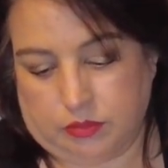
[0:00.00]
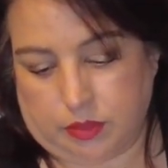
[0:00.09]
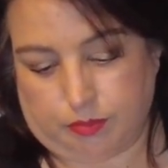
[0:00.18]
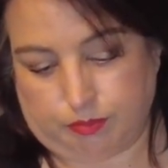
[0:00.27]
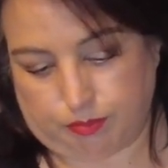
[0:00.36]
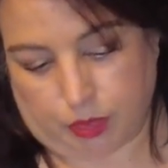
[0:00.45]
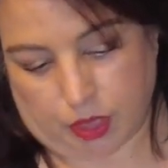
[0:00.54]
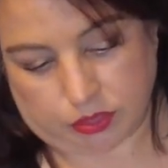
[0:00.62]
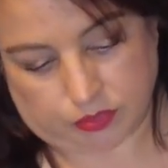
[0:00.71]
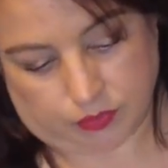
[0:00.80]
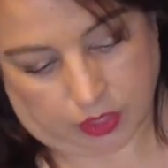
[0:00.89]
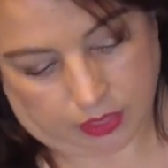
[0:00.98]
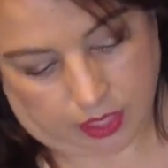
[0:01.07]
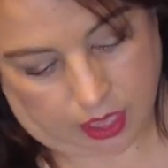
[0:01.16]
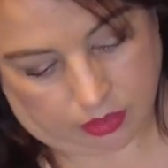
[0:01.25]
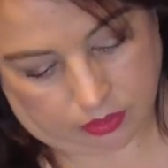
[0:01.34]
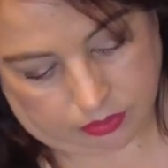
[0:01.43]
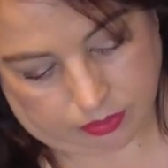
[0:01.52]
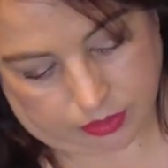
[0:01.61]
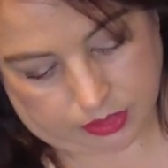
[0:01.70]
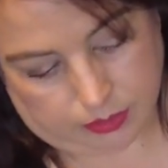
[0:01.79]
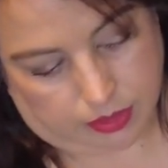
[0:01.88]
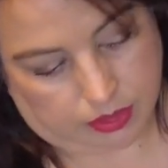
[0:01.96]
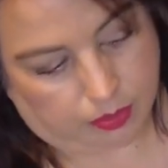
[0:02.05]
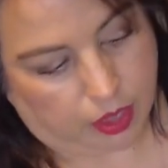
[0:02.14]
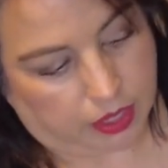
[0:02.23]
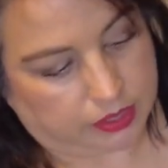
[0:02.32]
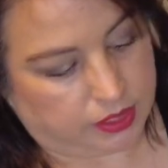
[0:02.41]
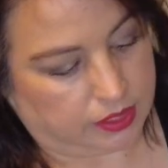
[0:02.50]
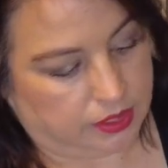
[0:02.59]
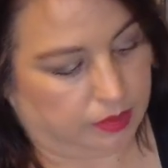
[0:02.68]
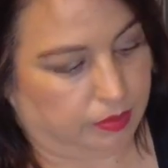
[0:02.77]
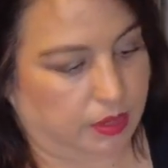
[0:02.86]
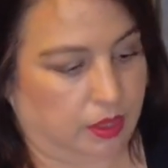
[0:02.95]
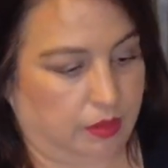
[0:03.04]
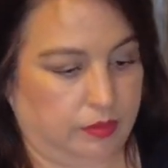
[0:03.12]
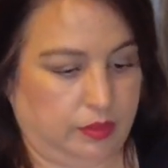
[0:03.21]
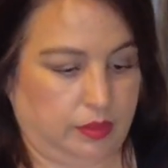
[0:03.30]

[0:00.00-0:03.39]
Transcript: the bottle's falling out because maybe the pocket's not deep enough.